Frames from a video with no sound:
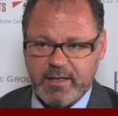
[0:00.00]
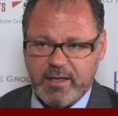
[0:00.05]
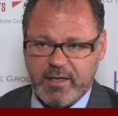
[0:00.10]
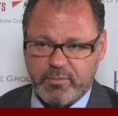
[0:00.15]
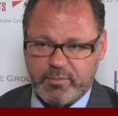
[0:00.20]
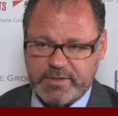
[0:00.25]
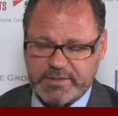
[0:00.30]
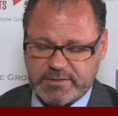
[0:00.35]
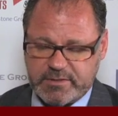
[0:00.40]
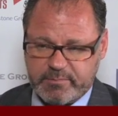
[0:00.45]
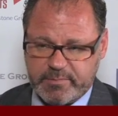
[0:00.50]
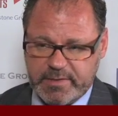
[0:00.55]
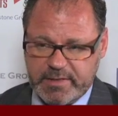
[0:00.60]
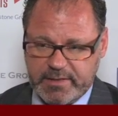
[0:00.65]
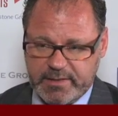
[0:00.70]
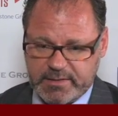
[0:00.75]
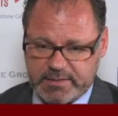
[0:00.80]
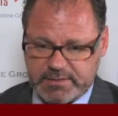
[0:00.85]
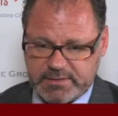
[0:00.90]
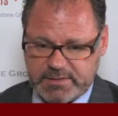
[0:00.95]
Reason
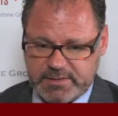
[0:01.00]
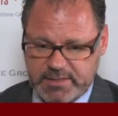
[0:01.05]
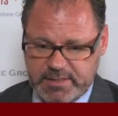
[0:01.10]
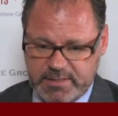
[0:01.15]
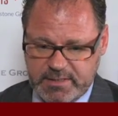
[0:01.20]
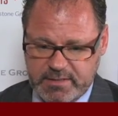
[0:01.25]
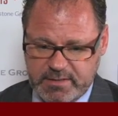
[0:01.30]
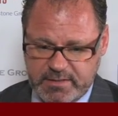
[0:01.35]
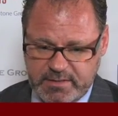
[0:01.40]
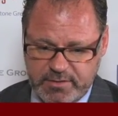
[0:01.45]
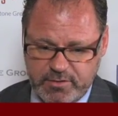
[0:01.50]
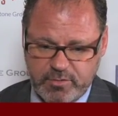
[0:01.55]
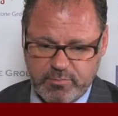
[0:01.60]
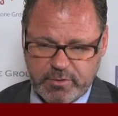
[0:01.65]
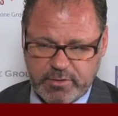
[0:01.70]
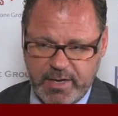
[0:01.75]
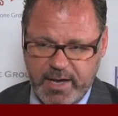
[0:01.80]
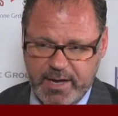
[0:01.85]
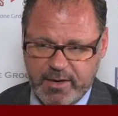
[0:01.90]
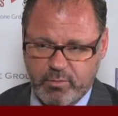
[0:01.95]
being is the
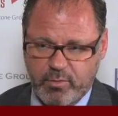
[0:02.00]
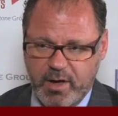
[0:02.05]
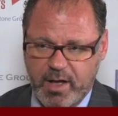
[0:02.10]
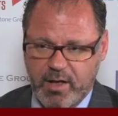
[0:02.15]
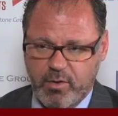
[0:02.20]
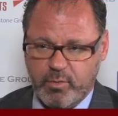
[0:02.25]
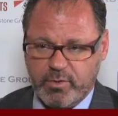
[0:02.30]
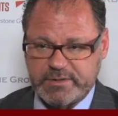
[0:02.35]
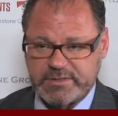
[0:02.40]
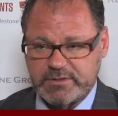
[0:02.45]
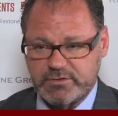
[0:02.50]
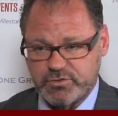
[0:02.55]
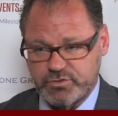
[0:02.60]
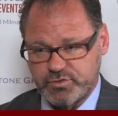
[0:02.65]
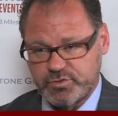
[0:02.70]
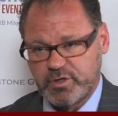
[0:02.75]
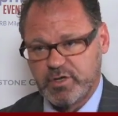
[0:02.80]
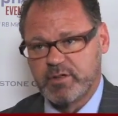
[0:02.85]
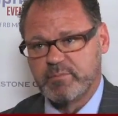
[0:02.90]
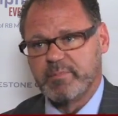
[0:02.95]
Umo 9 well wasn't
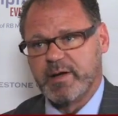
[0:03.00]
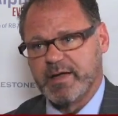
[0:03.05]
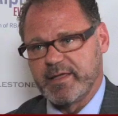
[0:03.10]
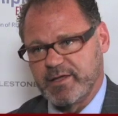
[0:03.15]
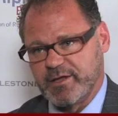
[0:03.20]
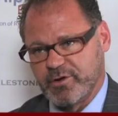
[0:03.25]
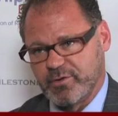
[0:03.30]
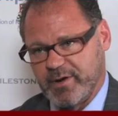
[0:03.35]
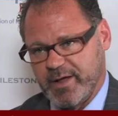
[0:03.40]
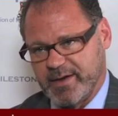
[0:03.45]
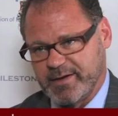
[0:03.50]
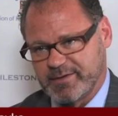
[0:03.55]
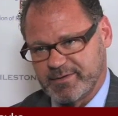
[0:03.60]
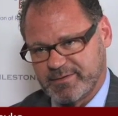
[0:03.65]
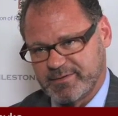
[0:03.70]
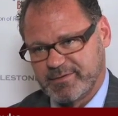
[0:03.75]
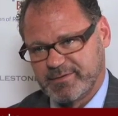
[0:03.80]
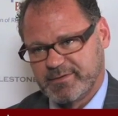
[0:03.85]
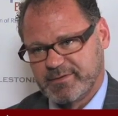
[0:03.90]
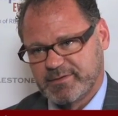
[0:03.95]
drilled by year-end,
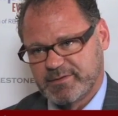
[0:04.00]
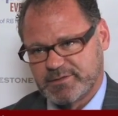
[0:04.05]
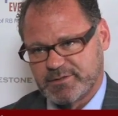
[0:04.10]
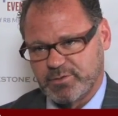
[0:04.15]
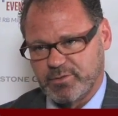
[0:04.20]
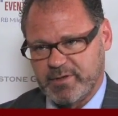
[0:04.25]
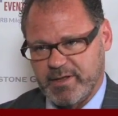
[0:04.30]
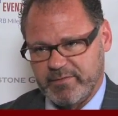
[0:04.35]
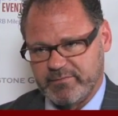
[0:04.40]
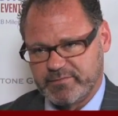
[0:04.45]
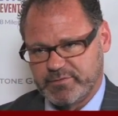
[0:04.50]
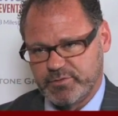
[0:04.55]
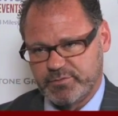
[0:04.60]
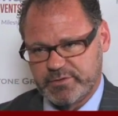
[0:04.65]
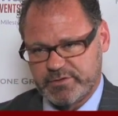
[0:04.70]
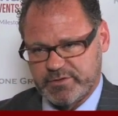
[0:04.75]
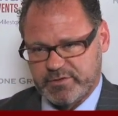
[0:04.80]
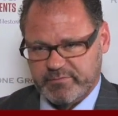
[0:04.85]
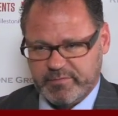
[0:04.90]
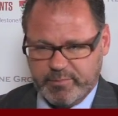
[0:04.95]
so we'll have 2
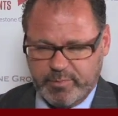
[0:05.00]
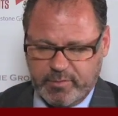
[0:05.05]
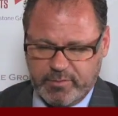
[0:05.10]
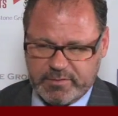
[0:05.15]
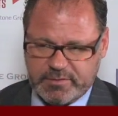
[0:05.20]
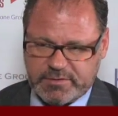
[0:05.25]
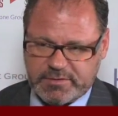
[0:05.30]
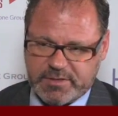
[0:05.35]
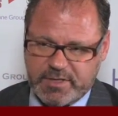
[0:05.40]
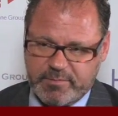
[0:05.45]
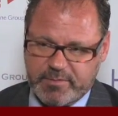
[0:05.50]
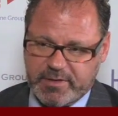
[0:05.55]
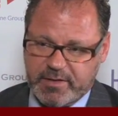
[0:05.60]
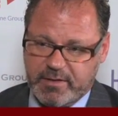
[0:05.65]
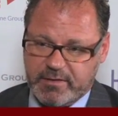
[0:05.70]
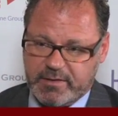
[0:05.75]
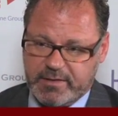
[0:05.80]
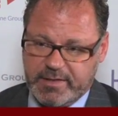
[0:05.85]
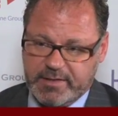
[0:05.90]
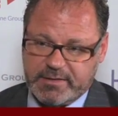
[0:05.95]
reserve reports coming
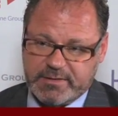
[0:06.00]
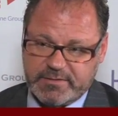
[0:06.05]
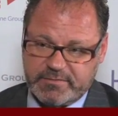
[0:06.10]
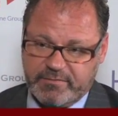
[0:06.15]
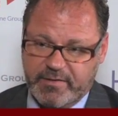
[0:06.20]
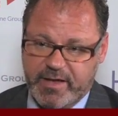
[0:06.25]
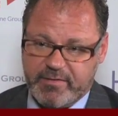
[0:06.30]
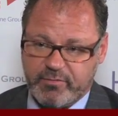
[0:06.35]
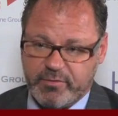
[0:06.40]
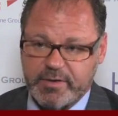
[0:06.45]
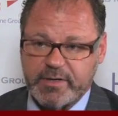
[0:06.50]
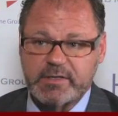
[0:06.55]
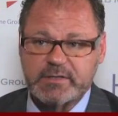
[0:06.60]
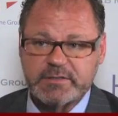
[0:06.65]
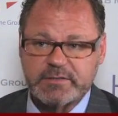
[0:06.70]
out in the next 5 weeks.